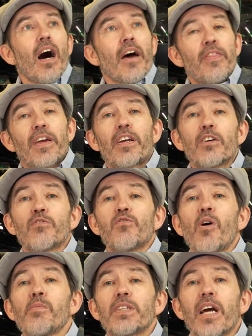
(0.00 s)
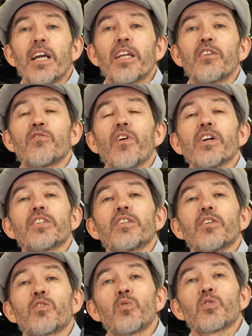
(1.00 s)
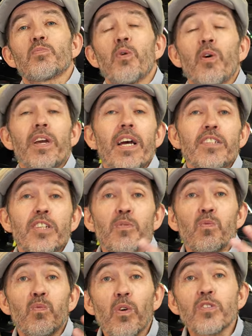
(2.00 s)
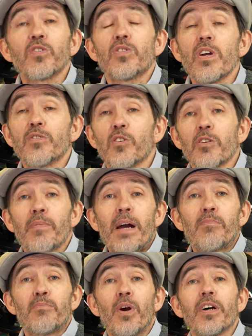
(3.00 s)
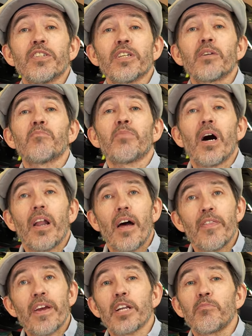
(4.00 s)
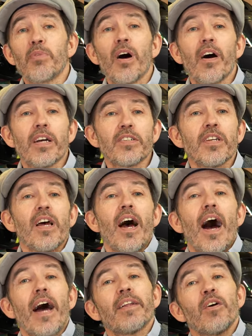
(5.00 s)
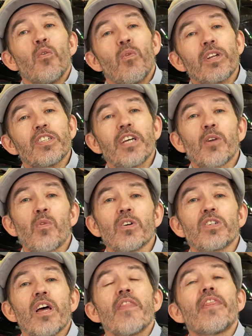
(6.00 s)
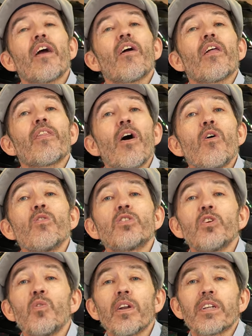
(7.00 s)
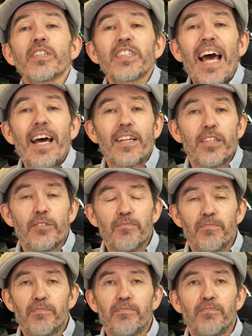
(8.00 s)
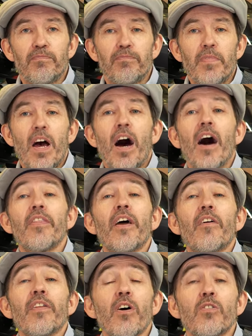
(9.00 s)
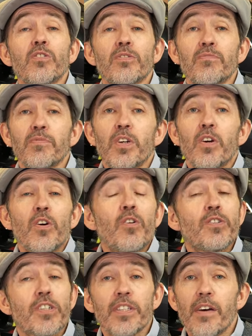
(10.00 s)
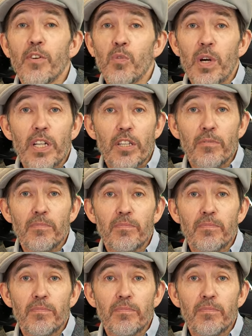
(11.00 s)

I think of Robert Daly writing in The Cruel Sport. He actually wasn't talking about pricing, but I think it applies. And what he said was, there are those who understand, and there are those who just never will.